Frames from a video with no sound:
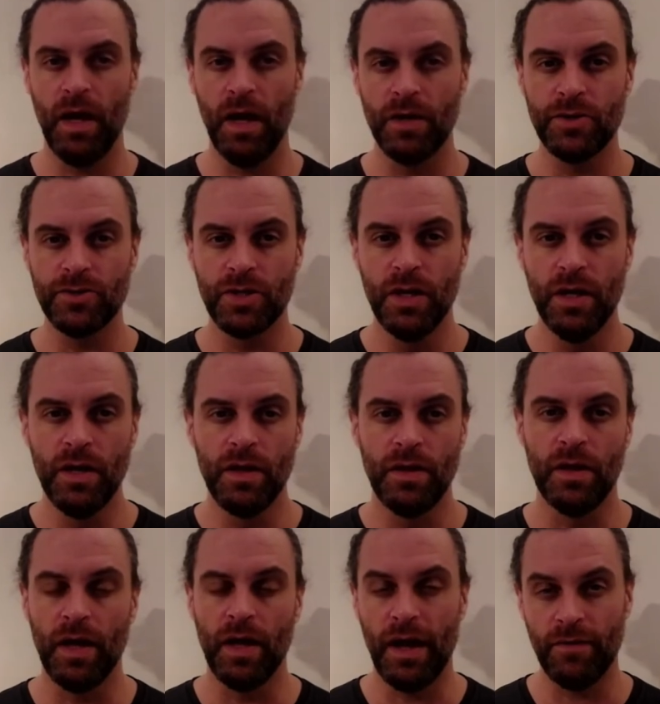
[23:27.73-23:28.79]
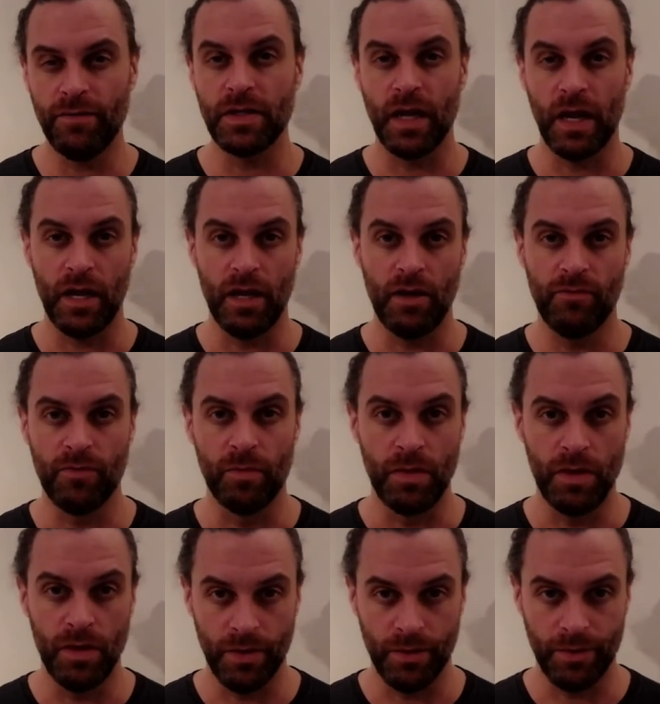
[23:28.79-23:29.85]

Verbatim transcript: else, they'll have to get it from you.